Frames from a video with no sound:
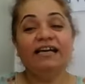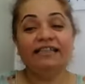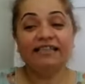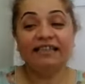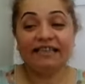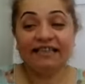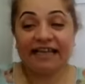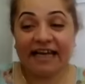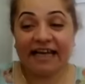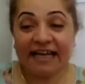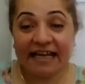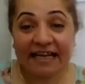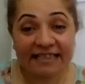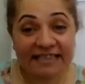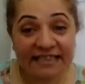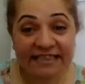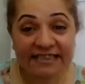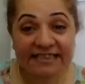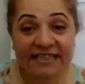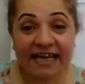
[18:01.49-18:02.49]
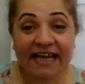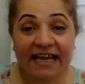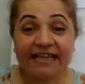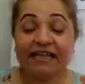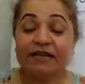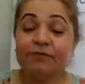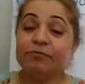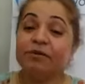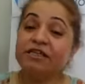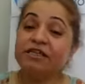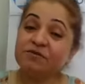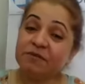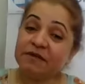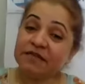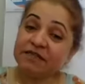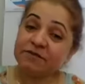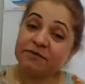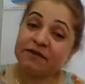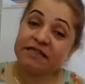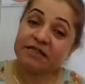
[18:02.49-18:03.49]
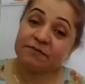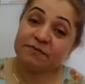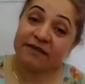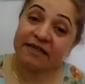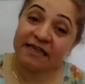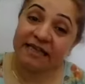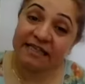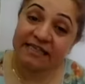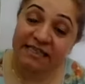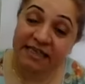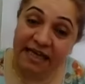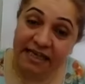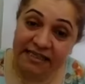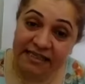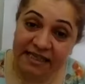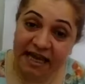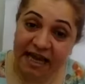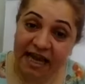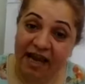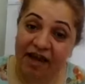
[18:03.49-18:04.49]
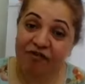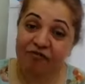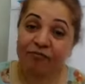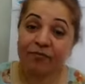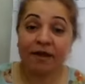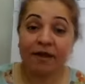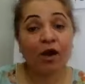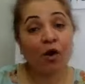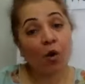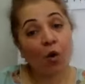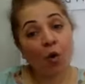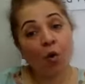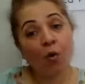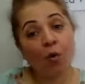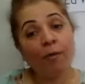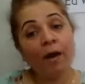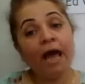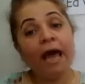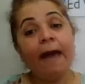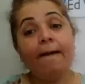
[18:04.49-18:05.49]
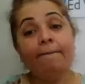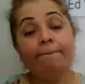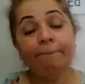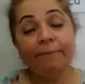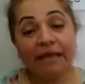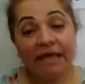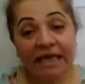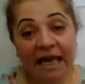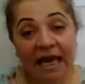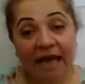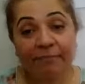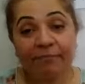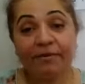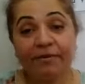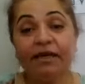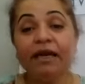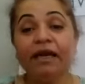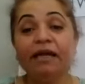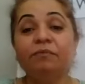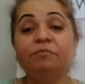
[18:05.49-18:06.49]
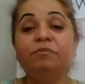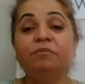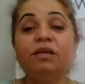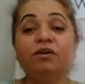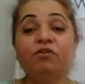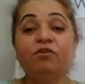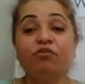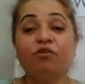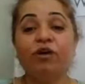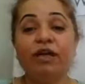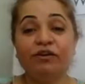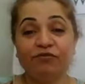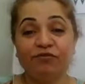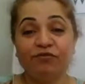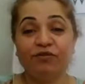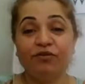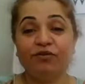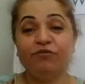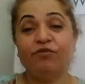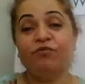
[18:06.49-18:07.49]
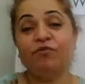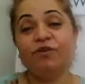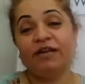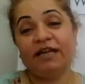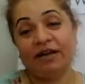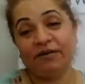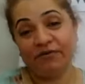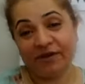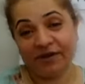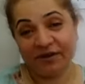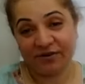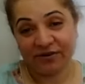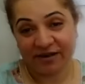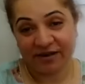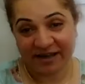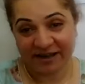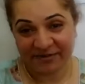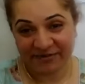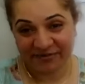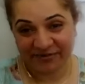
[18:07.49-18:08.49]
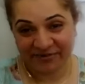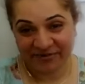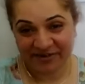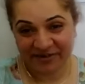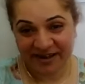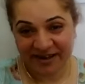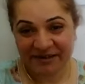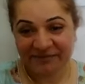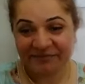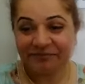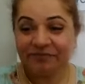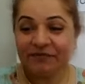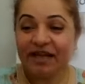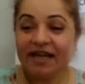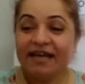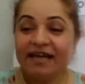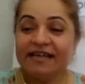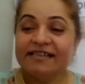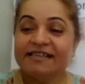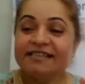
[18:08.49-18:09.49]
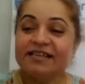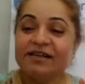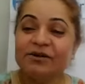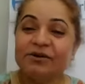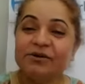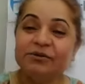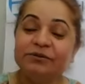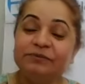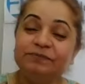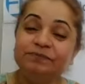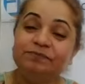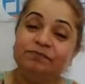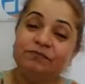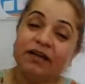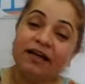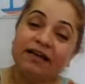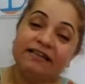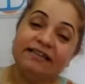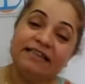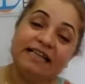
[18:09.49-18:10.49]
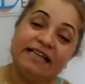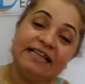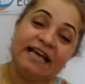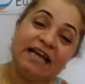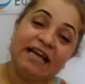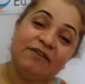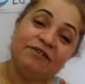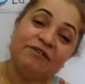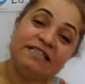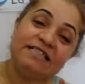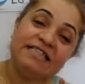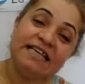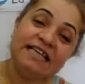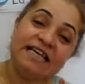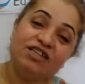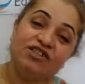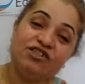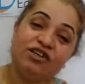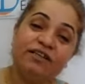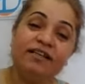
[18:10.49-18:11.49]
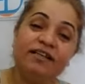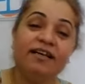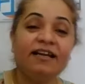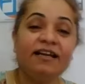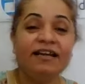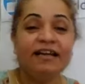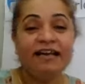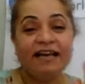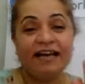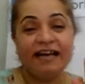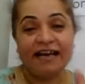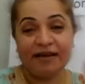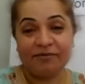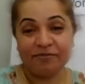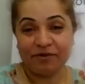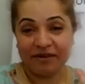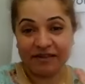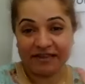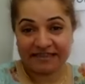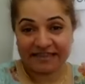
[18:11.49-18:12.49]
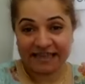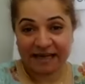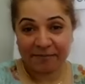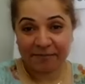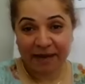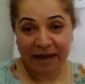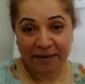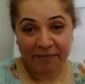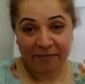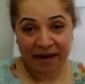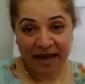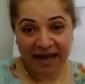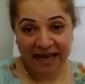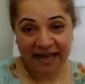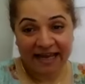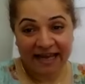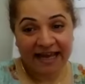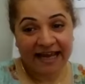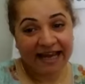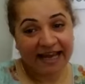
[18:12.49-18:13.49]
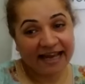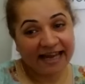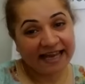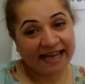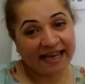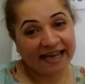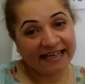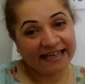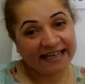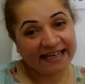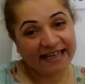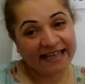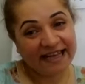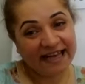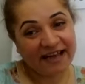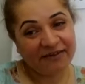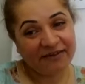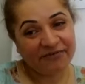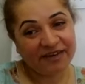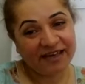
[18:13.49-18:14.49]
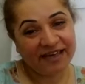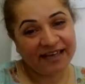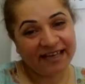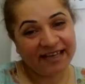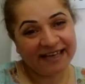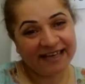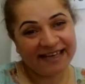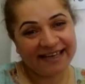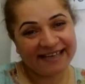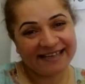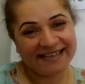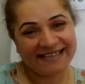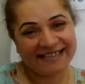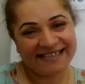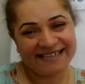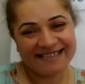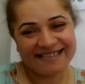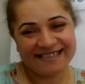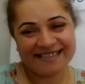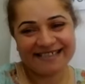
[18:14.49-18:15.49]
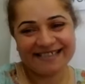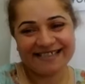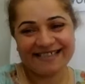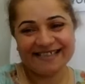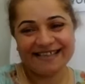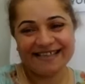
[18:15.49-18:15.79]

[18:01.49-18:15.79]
Till then, as I say, that please, please, please, please stay safe, be home, be happy, and be grateful for whatever you have, okay? So till then, we see each other. I'm going to say bye-bye and Allah Hafiz.